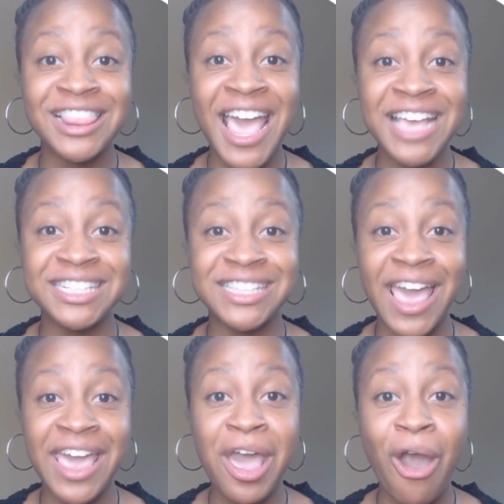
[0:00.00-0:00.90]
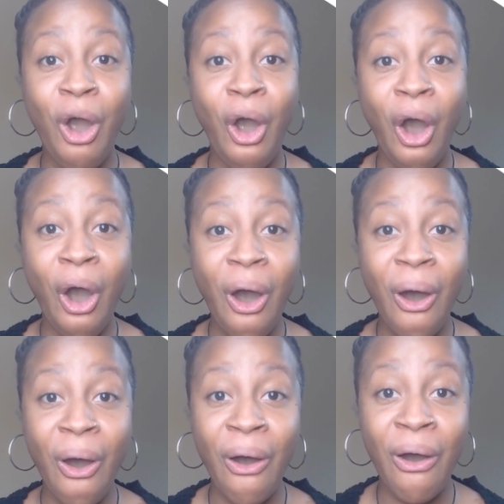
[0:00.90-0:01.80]
they say
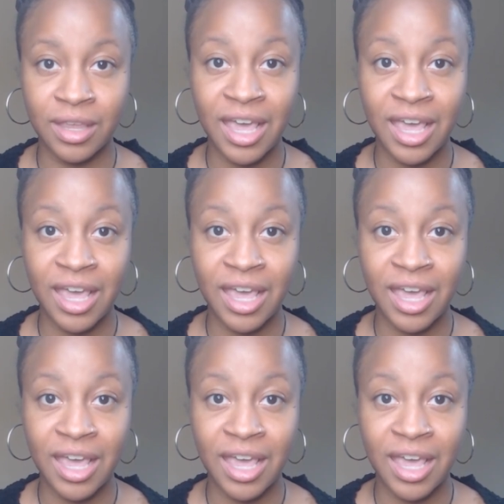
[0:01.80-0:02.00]
aw,